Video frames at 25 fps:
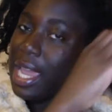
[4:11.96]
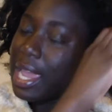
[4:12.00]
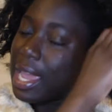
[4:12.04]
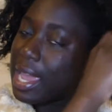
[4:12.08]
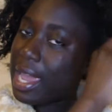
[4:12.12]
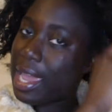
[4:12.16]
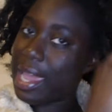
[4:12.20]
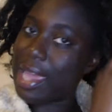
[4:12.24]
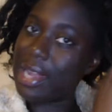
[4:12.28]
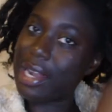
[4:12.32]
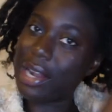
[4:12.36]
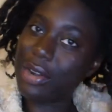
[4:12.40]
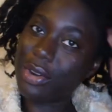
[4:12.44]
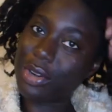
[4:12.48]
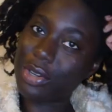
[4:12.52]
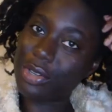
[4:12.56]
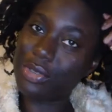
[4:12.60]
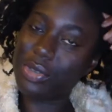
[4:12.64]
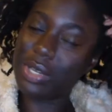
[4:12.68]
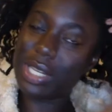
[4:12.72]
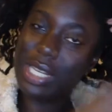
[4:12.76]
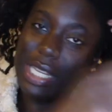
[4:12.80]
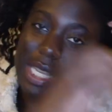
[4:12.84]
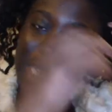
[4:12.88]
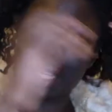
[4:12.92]
and are not
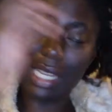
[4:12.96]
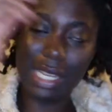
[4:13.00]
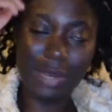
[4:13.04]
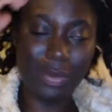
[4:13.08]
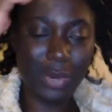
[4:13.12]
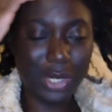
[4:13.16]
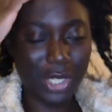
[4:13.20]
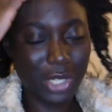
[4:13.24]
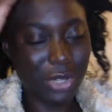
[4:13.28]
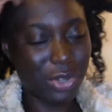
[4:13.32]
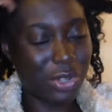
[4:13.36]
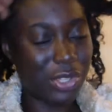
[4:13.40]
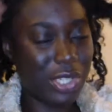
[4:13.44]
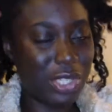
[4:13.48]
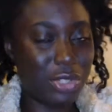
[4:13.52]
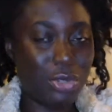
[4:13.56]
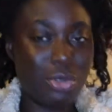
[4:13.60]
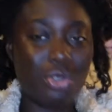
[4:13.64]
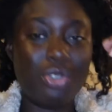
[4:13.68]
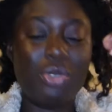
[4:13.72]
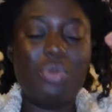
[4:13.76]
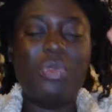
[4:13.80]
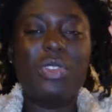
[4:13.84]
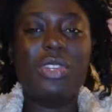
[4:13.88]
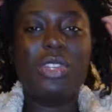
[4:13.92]
really watching all these
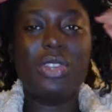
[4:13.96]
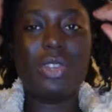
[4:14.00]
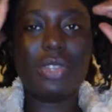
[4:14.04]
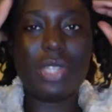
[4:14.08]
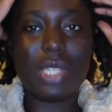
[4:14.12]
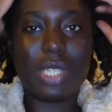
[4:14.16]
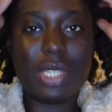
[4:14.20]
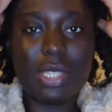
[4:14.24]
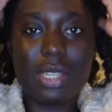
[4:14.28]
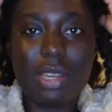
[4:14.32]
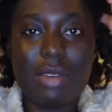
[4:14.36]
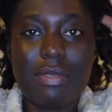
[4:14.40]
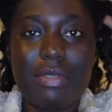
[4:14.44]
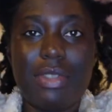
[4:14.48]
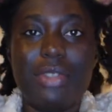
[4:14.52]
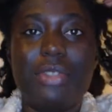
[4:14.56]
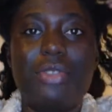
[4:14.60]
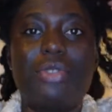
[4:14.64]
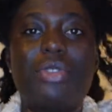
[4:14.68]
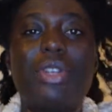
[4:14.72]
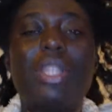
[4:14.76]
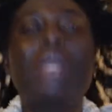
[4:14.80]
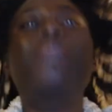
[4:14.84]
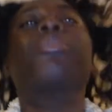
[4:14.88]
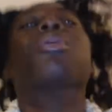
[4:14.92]
YouTube videos and stuff, they
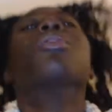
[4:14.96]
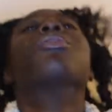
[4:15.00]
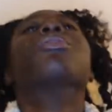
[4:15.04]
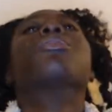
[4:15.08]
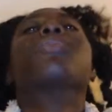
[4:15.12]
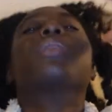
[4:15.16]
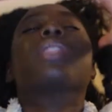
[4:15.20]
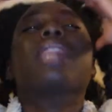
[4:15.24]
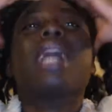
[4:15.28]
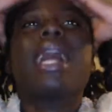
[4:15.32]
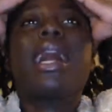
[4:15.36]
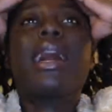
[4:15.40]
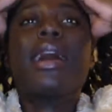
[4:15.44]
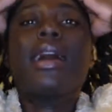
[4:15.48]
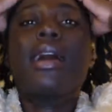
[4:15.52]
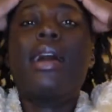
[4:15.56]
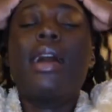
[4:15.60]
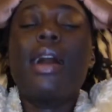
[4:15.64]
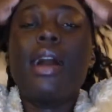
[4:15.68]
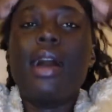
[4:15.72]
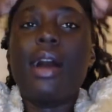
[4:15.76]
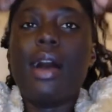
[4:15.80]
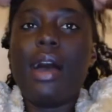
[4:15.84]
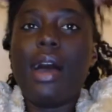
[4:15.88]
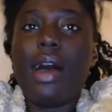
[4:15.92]
don't really bother with that.
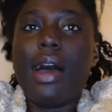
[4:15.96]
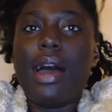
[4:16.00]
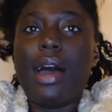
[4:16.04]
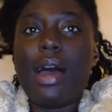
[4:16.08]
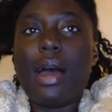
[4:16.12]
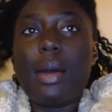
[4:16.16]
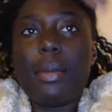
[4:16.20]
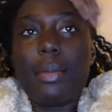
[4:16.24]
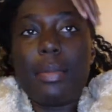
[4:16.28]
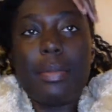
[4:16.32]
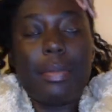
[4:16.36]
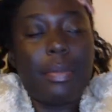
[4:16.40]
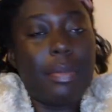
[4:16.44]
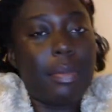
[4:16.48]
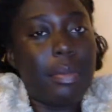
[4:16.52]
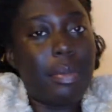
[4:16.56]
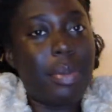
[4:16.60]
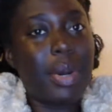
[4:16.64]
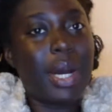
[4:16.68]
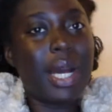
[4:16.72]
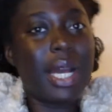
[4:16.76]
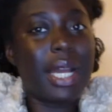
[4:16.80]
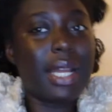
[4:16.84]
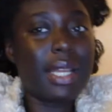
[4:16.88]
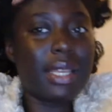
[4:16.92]
Um,
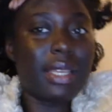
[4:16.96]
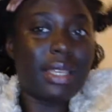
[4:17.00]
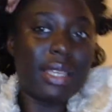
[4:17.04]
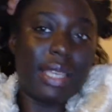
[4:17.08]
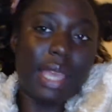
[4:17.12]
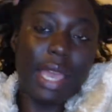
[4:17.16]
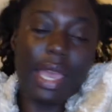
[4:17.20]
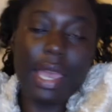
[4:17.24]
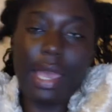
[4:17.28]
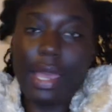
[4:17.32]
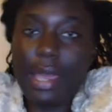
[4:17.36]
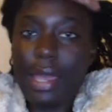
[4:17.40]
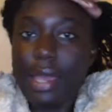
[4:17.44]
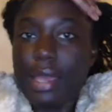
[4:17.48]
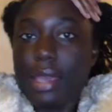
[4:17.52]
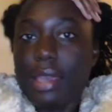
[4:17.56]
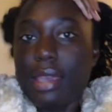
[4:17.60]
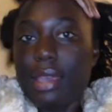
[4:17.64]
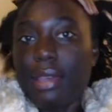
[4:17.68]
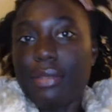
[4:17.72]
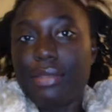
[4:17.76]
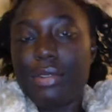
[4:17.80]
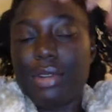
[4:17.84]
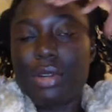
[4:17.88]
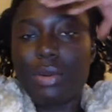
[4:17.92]
but yeah,
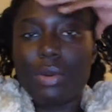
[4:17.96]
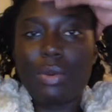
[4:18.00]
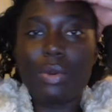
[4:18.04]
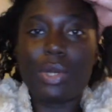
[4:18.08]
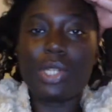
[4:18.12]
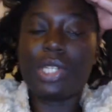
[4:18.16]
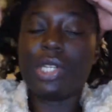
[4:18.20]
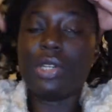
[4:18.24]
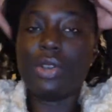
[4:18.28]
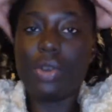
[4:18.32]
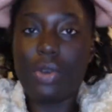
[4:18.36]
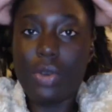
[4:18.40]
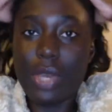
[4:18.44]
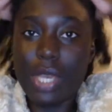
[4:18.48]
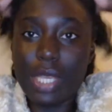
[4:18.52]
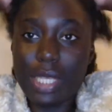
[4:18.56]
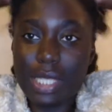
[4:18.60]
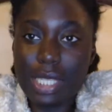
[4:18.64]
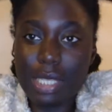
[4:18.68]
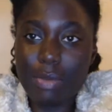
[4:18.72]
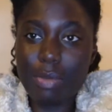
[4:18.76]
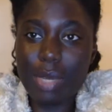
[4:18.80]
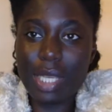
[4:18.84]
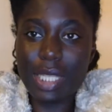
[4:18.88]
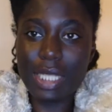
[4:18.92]
if you don't know what wash and go is,
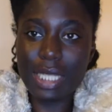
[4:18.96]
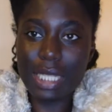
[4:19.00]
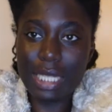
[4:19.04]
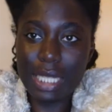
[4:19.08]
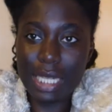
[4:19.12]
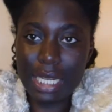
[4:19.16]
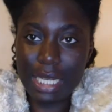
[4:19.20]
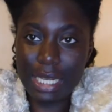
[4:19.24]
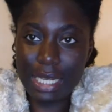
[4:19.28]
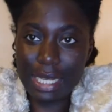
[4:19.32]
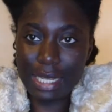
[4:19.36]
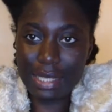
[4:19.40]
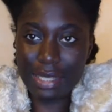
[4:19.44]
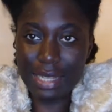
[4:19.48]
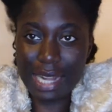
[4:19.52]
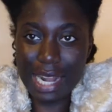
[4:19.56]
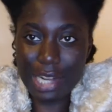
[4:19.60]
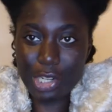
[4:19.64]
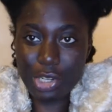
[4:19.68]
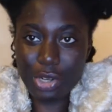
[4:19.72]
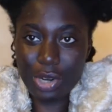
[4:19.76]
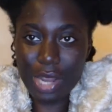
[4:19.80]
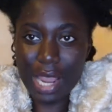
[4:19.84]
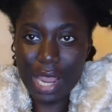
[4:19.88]
it's basically this natural